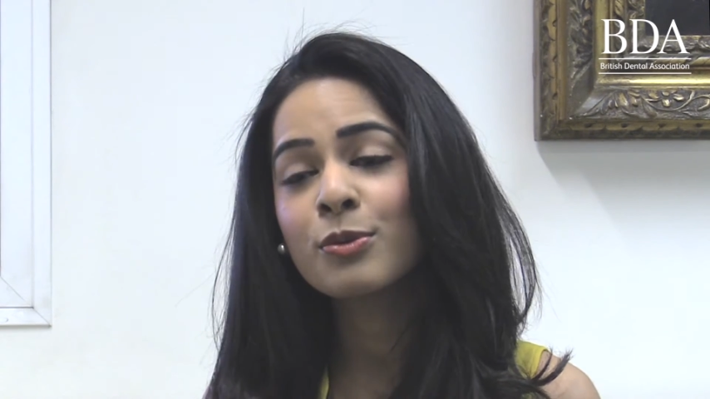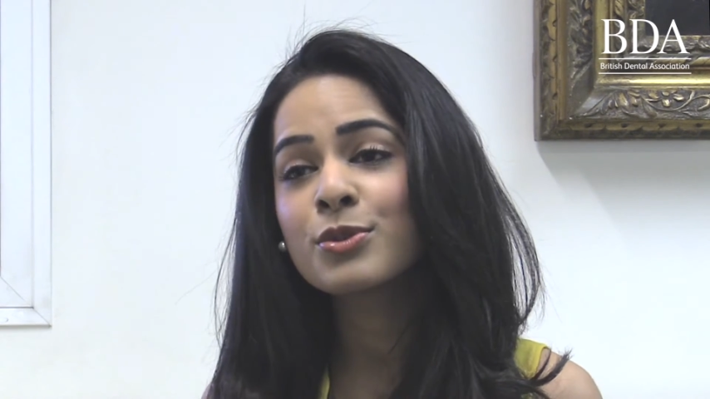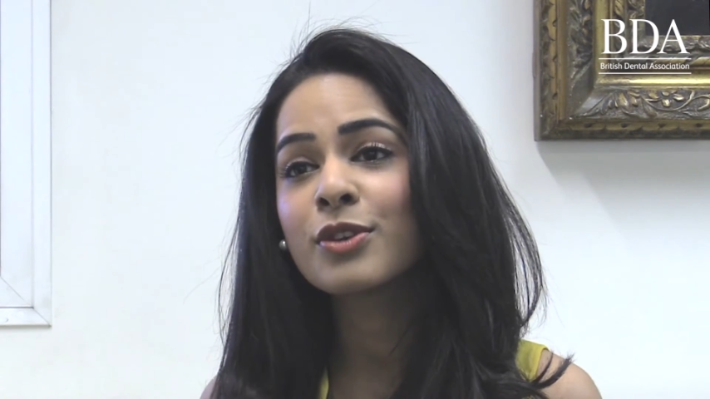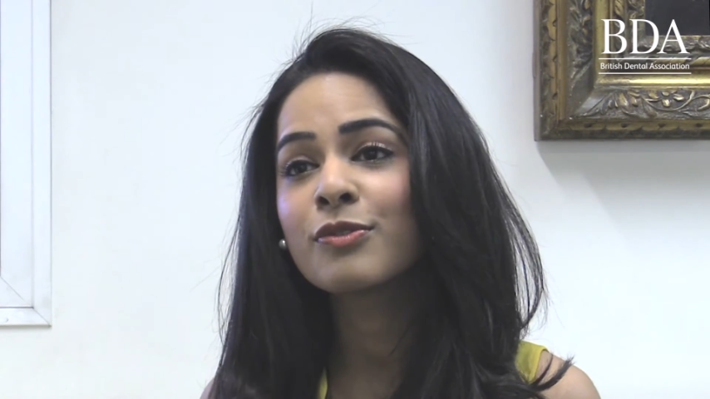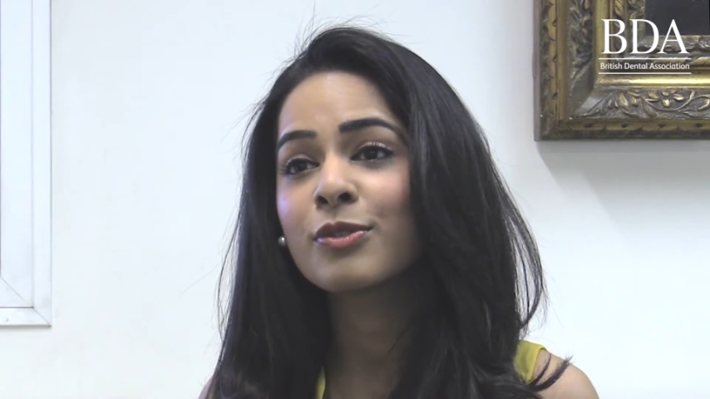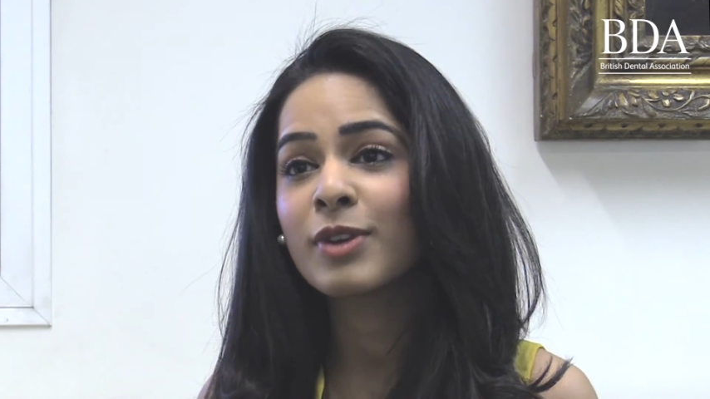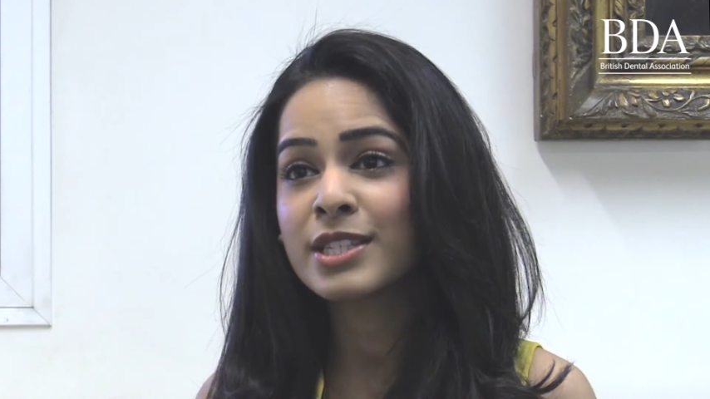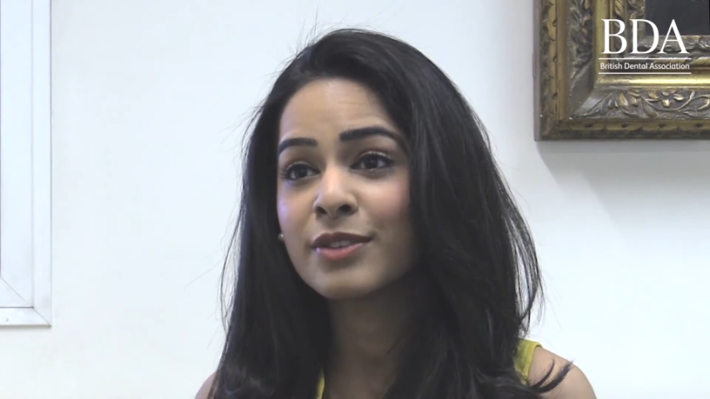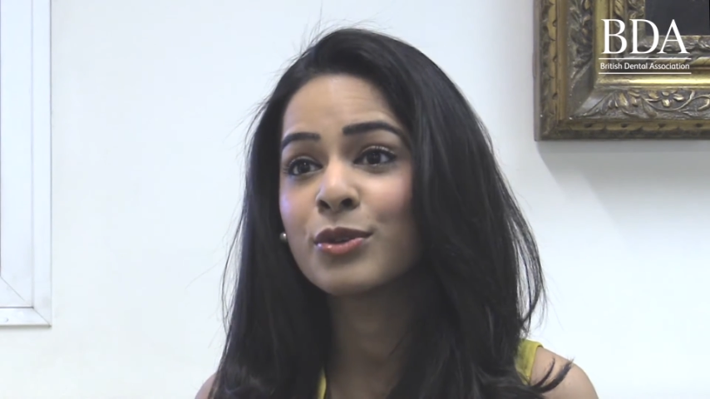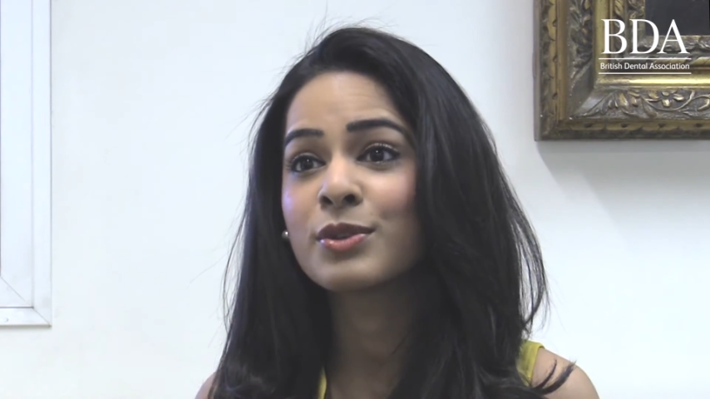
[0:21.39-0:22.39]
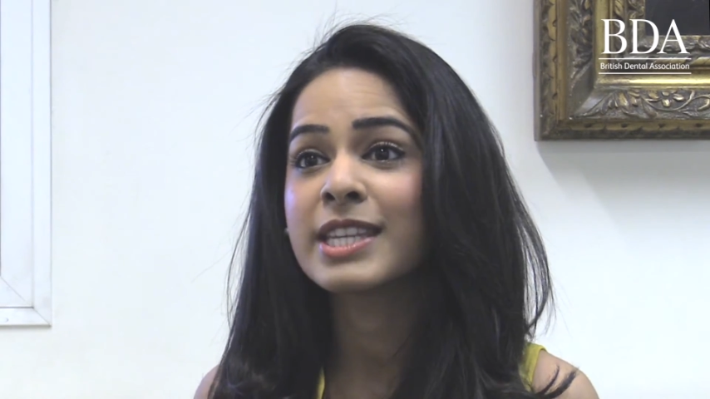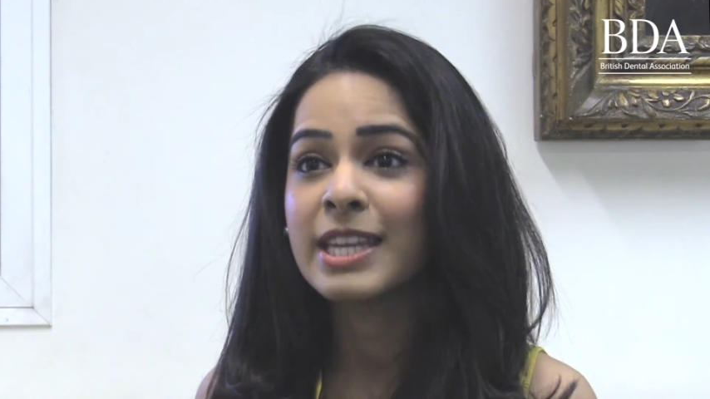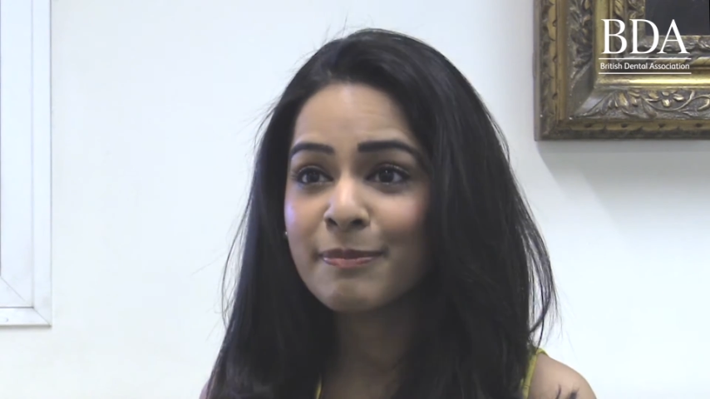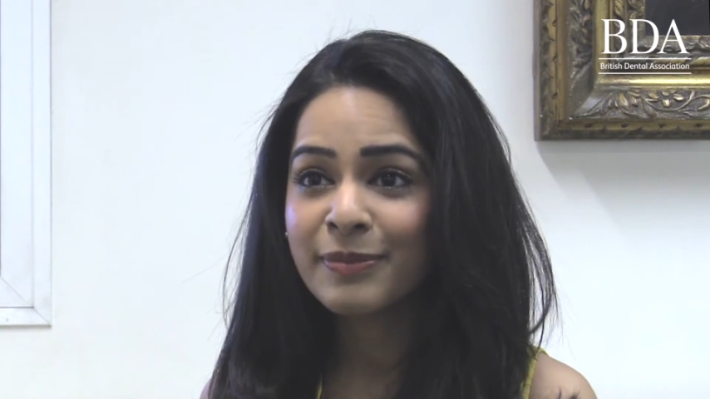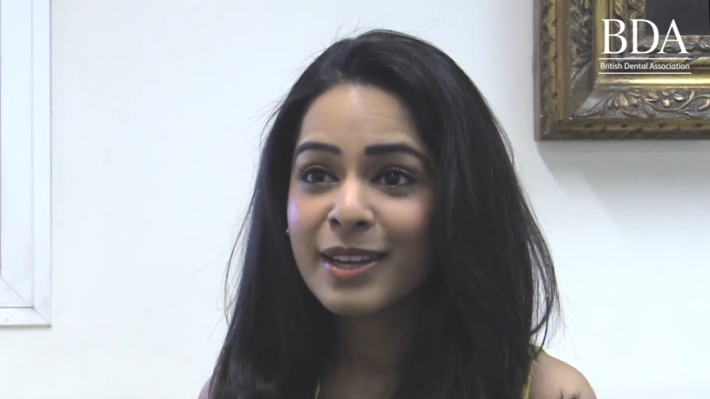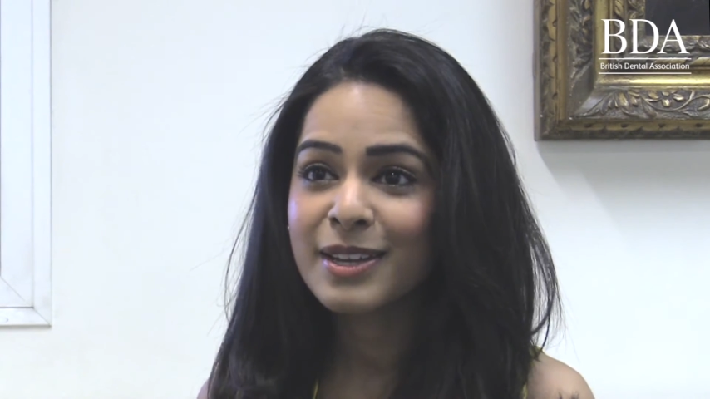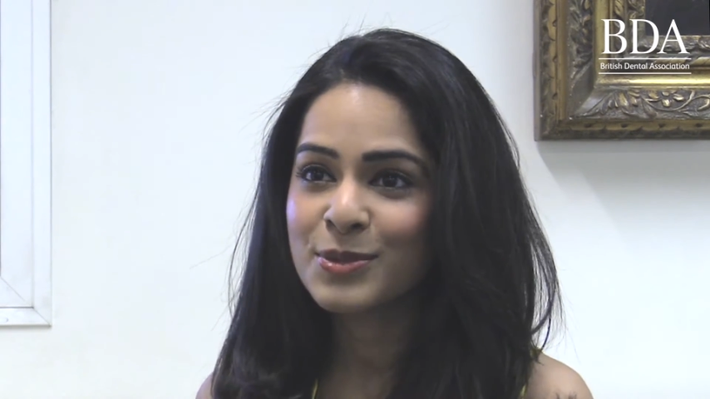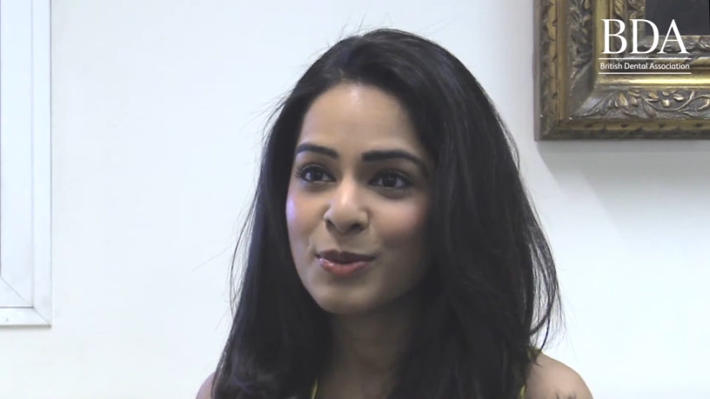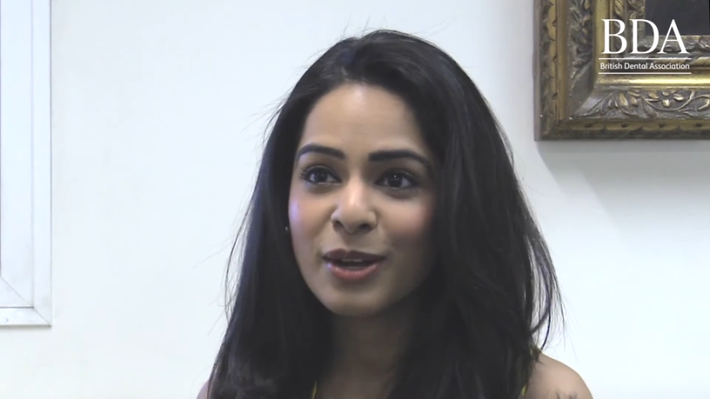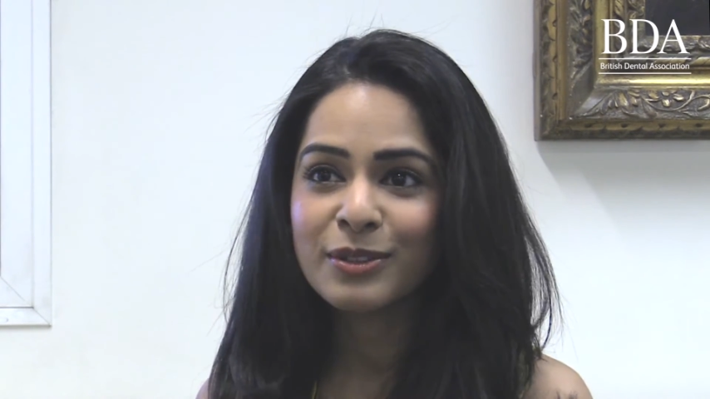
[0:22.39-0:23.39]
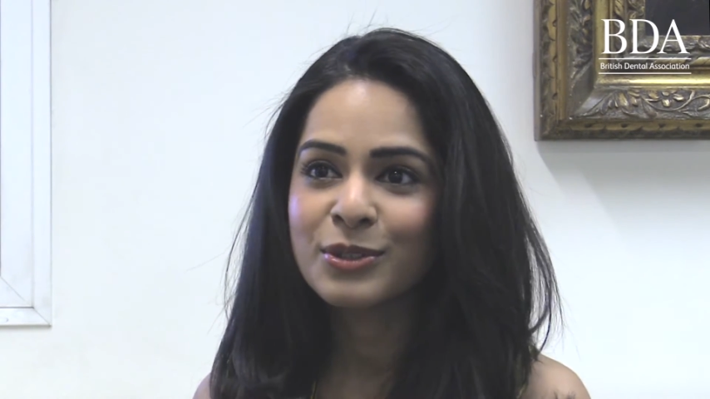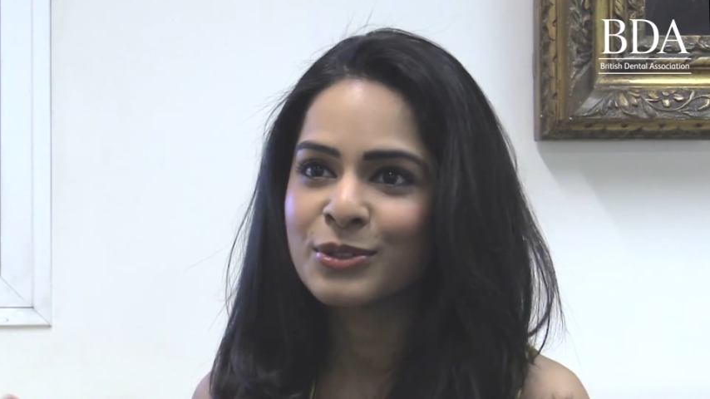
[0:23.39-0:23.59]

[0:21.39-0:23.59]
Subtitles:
but also for the rest of your team as well,